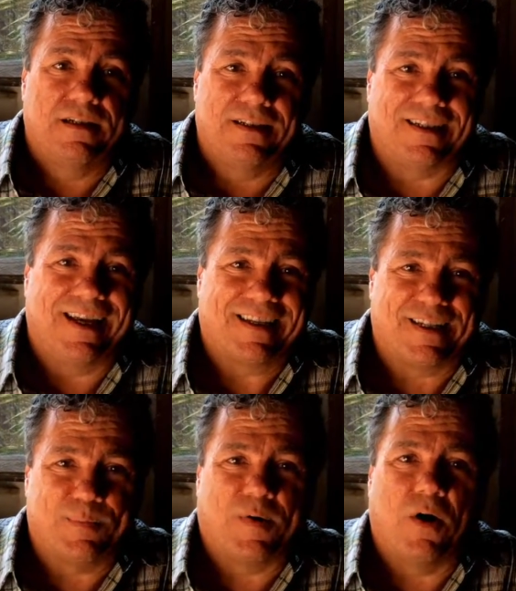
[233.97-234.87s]

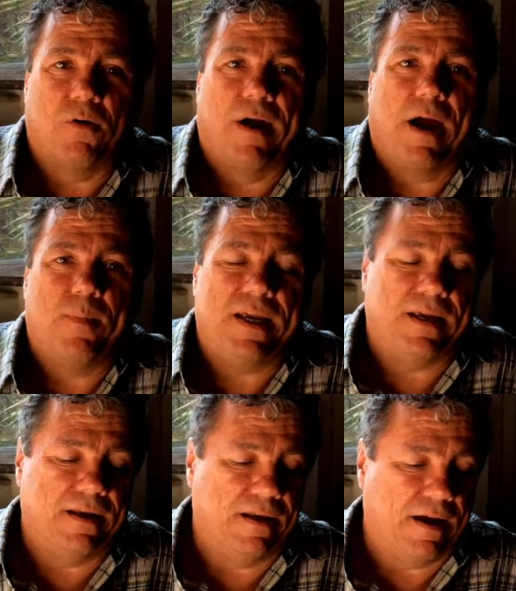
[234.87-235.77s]
senescent program
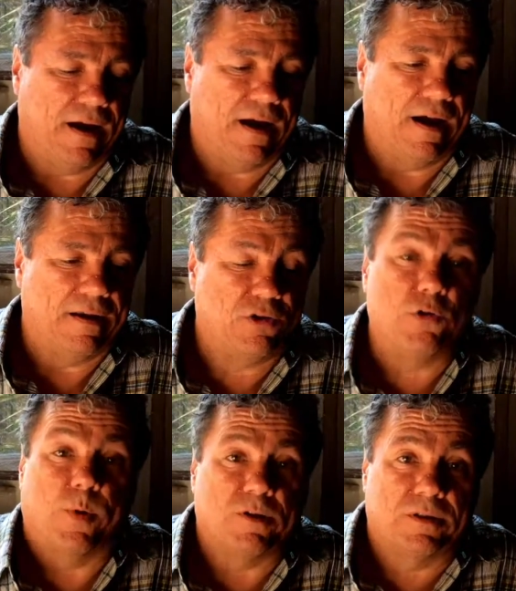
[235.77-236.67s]
in
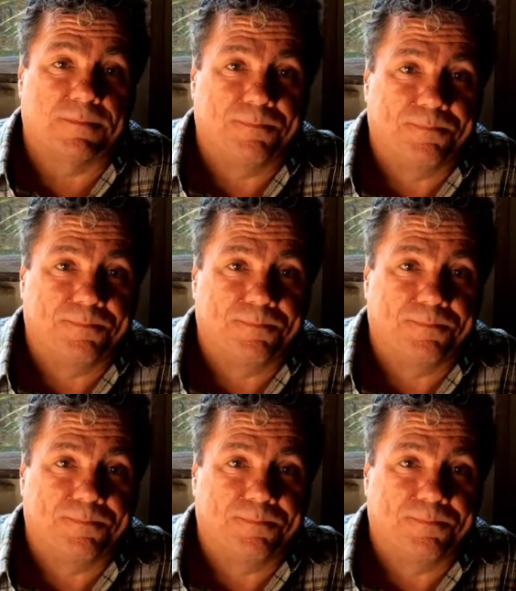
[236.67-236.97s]
tumors.